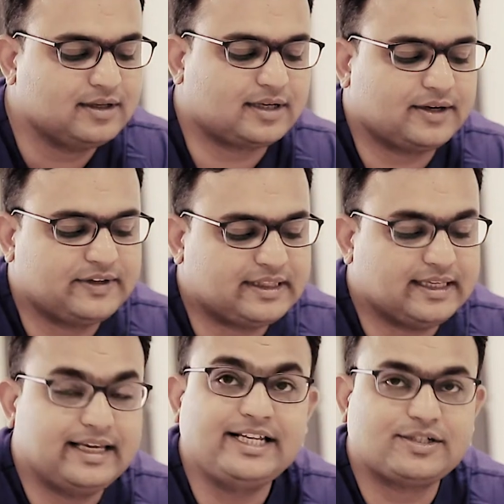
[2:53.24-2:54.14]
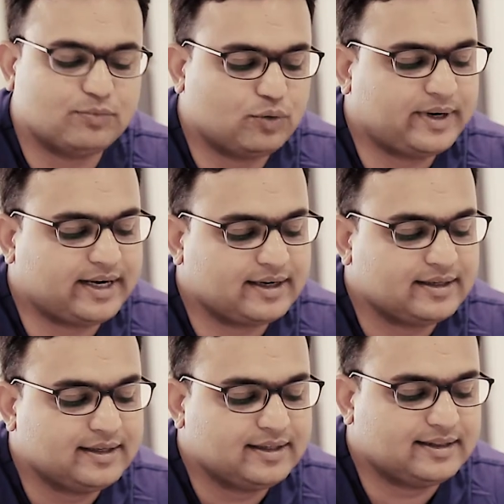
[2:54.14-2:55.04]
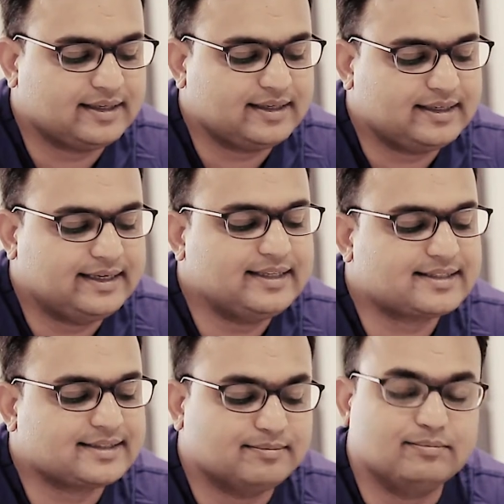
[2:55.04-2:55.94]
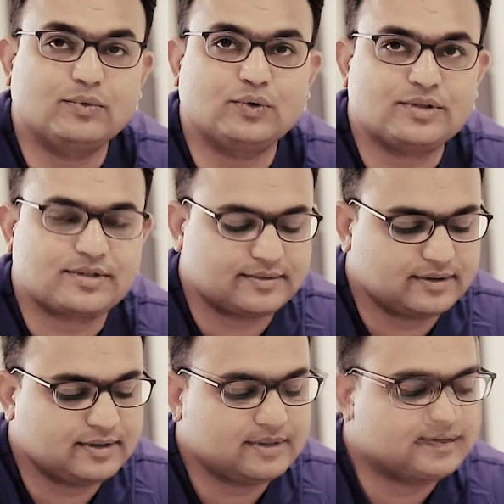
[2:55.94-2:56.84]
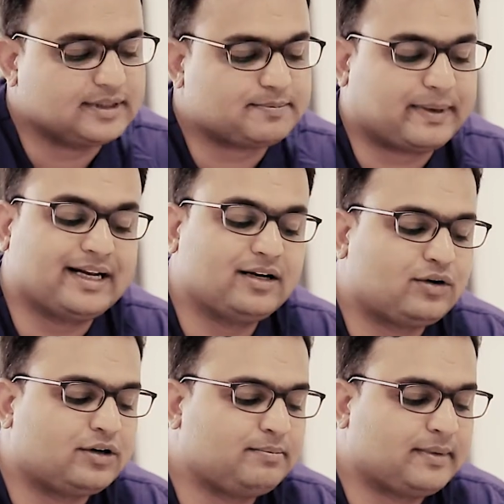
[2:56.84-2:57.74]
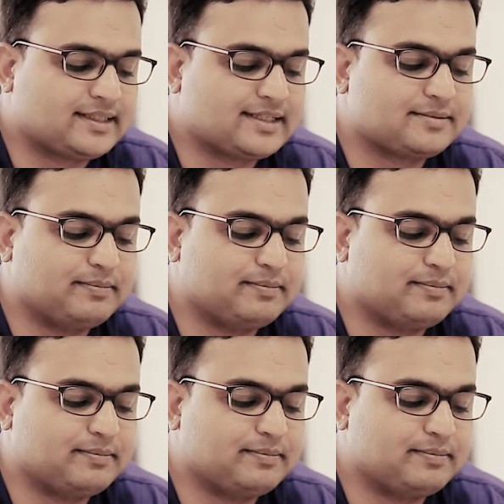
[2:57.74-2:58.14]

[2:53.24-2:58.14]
Okay, with each movement the disc moves. The spinal cord passes